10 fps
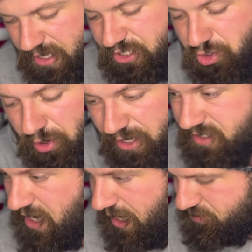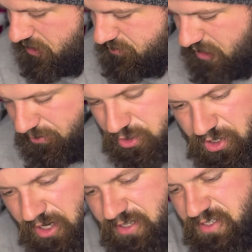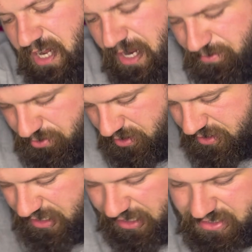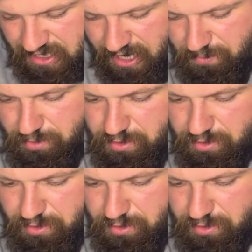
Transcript: joining tape, some double-sided tape, duct tape,